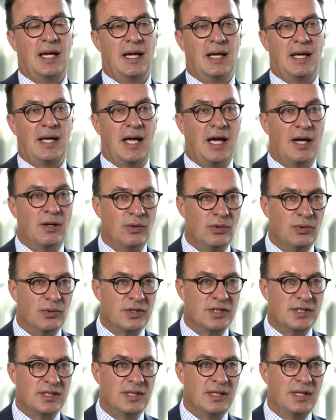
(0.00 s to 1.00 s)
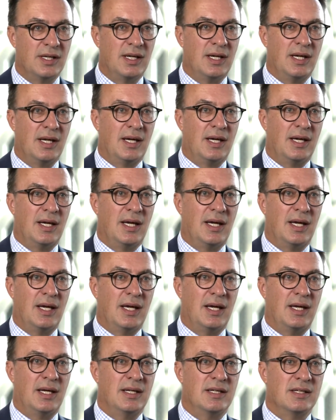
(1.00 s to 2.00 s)
outlooks,
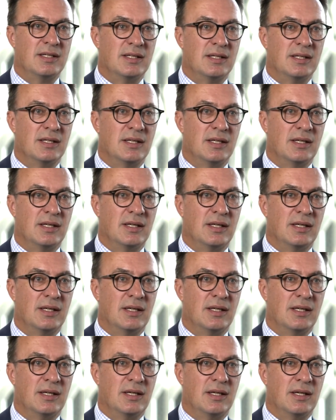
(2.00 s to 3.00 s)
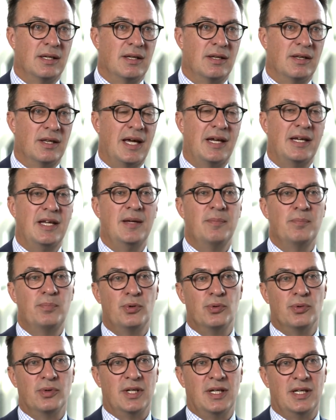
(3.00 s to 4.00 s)
and that
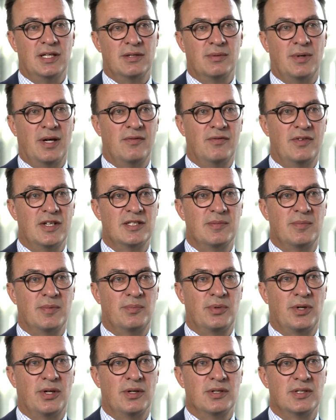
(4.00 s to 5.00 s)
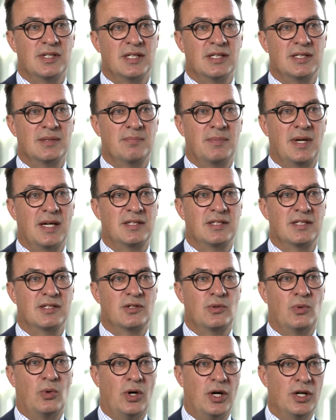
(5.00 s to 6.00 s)
input into our investment process makes us
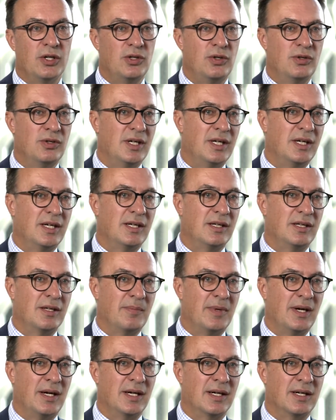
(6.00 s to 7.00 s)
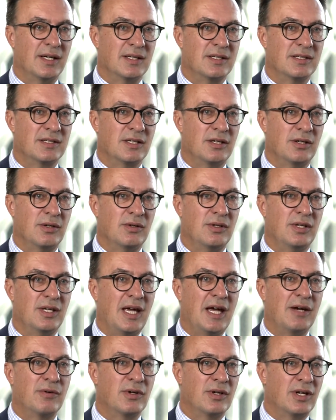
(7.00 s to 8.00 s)
quite unique in the market. So the
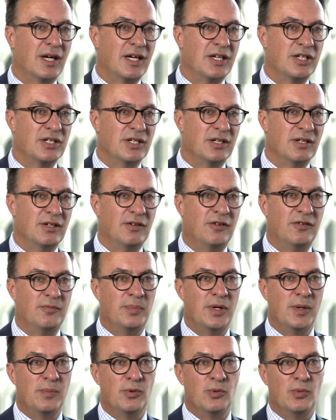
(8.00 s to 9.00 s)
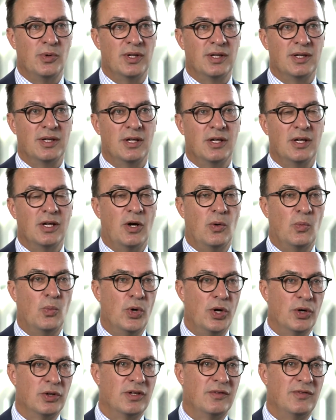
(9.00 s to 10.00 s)
aggregation of people with a
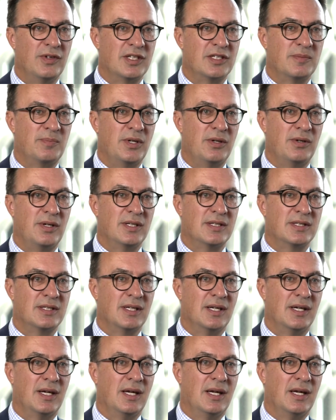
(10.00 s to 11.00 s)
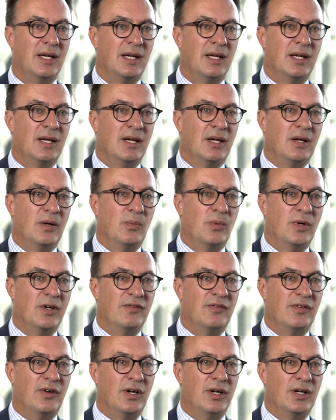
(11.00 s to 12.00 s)
wealth of experience we
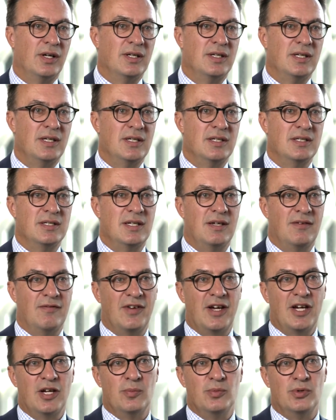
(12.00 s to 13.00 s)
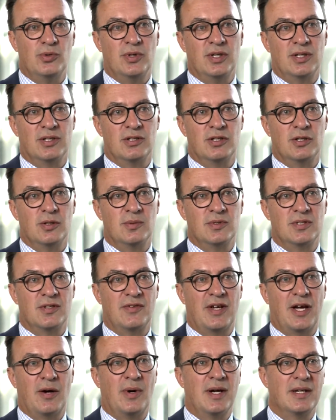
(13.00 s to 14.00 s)
find is invaluable in terms of
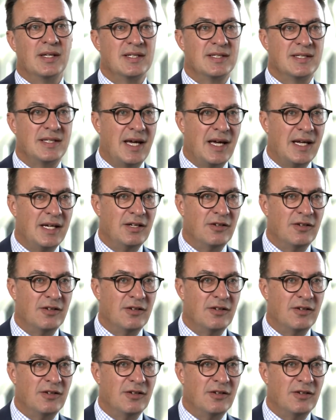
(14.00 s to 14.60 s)
our understanding